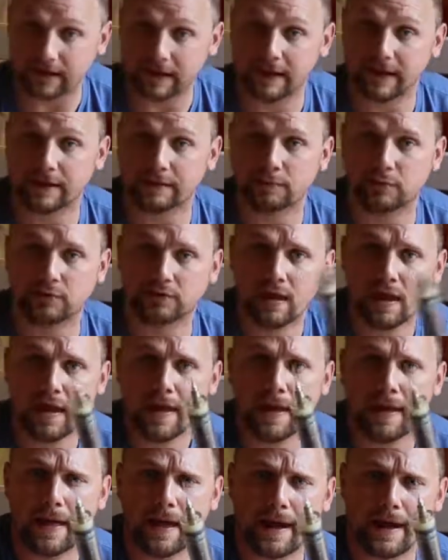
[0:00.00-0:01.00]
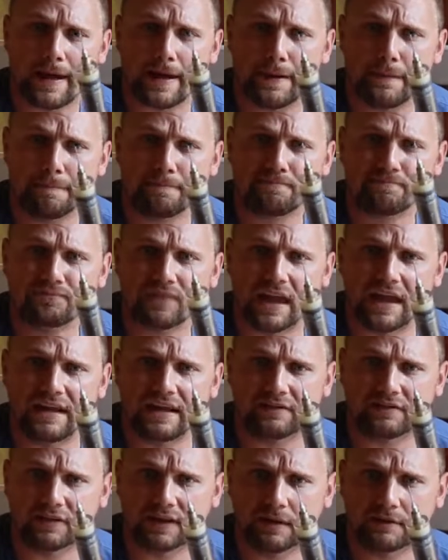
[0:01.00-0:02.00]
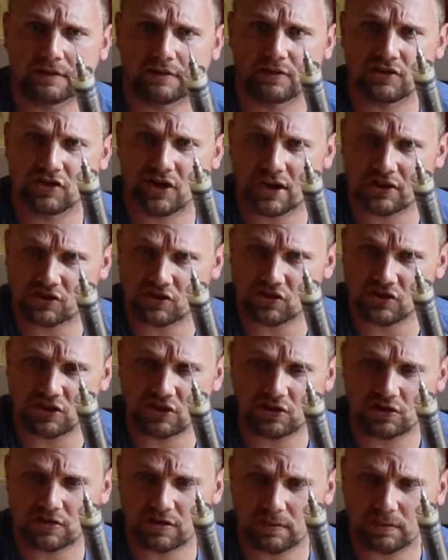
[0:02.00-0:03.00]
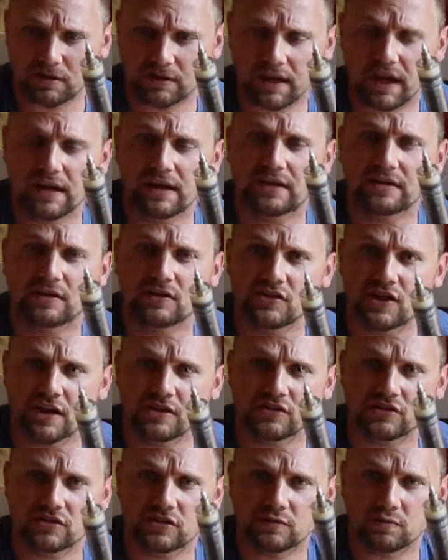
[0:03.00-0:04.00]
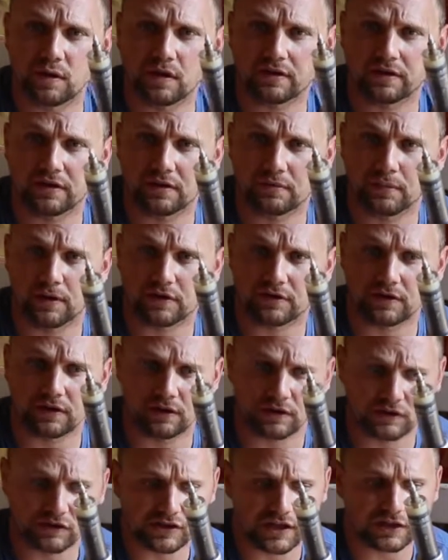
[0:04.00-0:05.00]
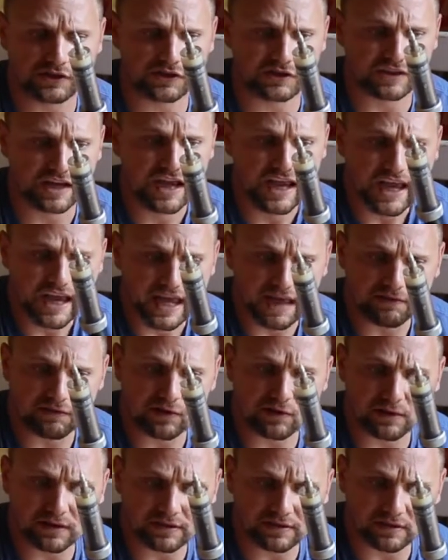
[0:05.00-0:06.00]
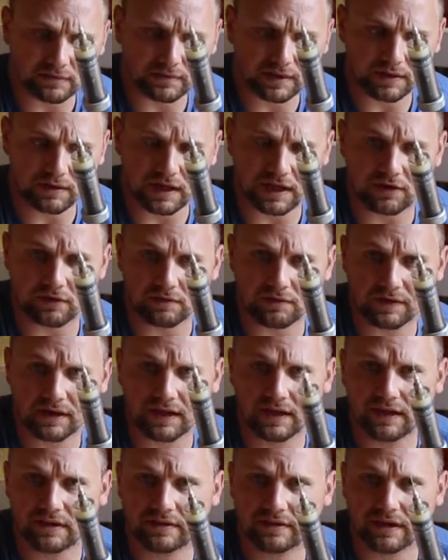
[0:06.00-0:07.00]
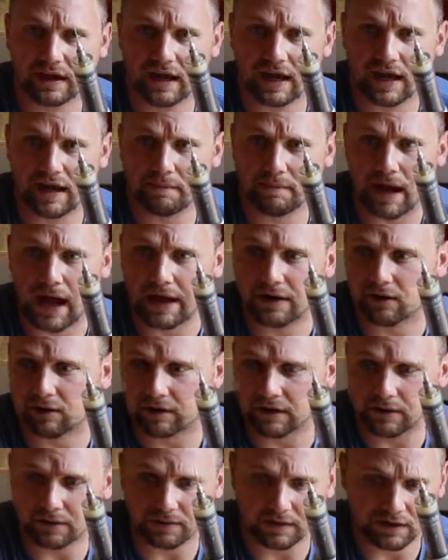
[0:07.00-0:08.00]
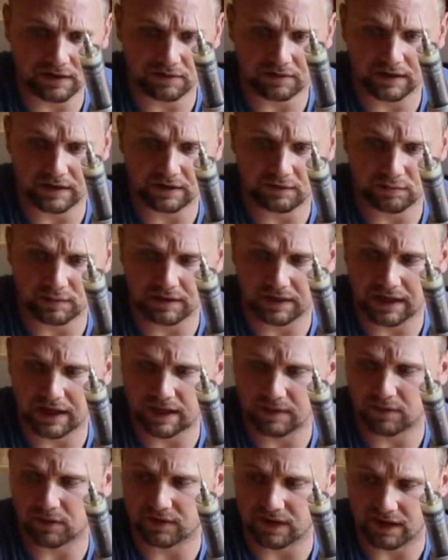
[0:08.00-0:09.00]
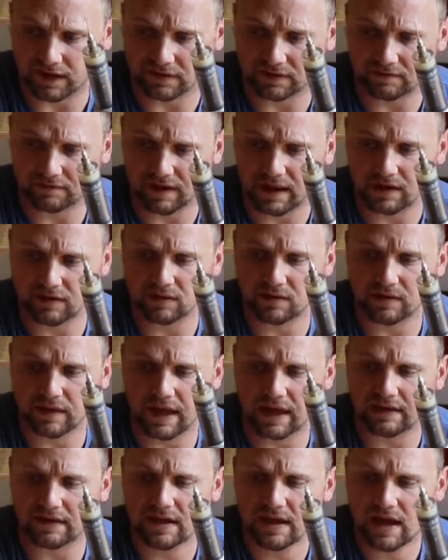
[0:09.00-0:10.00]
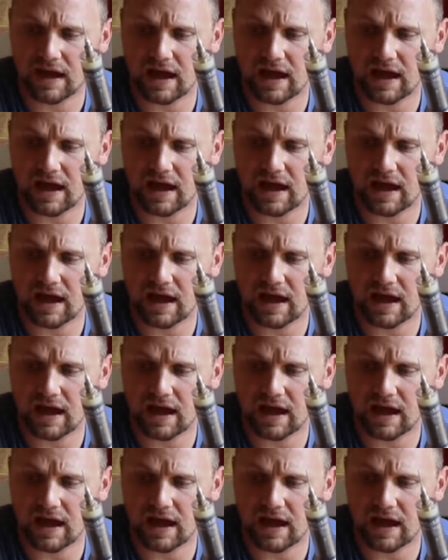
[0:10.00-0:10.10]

of animals, and different types of injections. You can do subcutaneous injections as well as intramuscular injections. If you're doing something intravenous, I don't deal with intravenous with the animals. I let the vet do that,